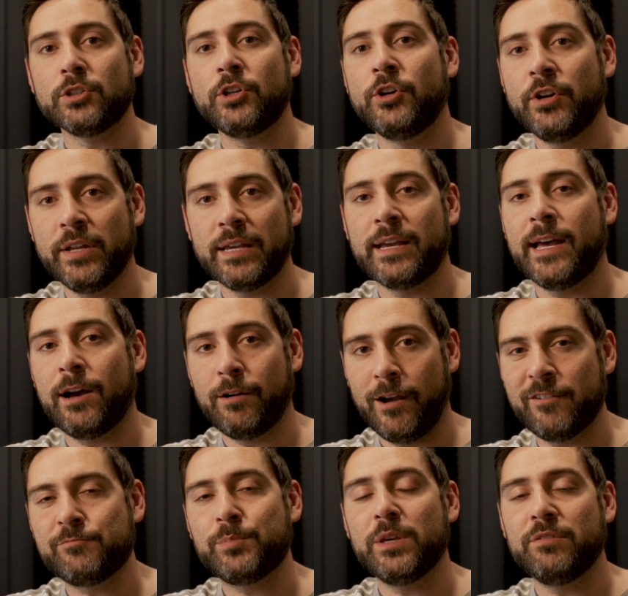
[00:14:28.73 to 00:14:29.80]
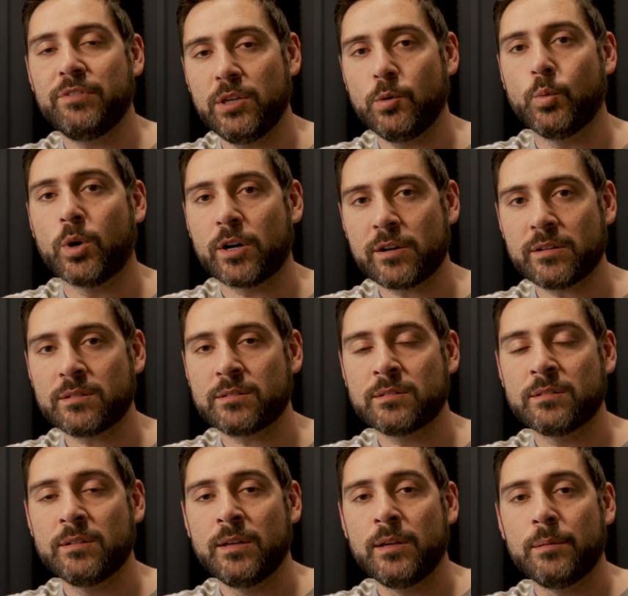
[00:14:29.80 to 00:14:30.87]
learning how FPV
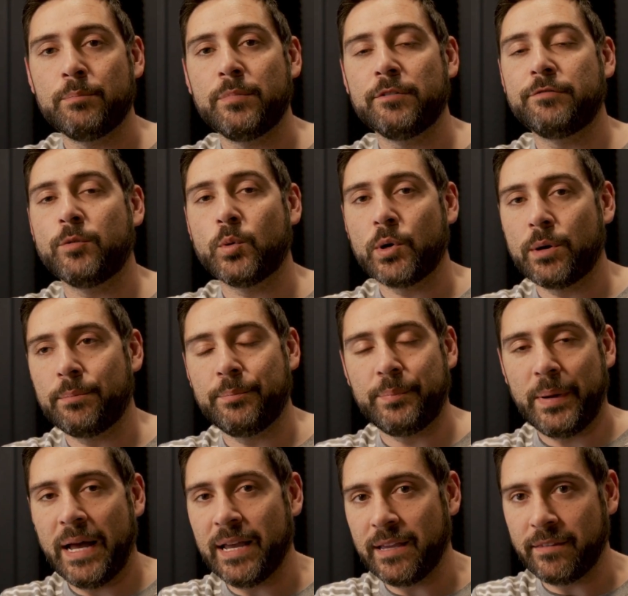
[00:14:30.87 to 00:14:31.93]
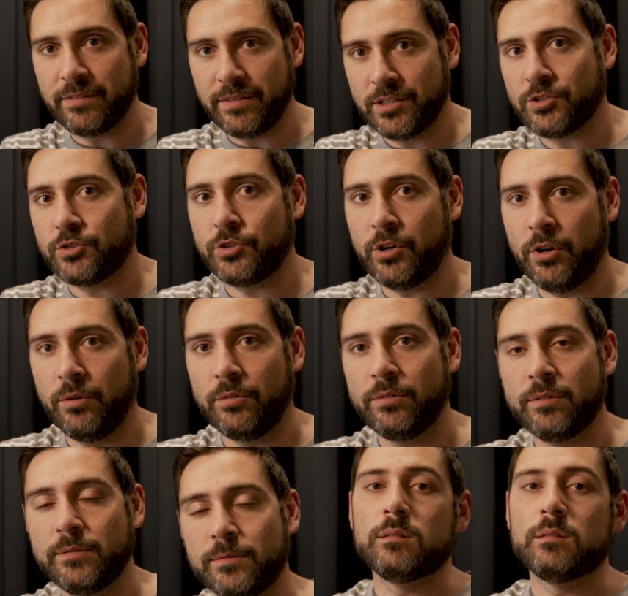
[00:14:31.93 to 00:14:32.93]
works before buying this drone.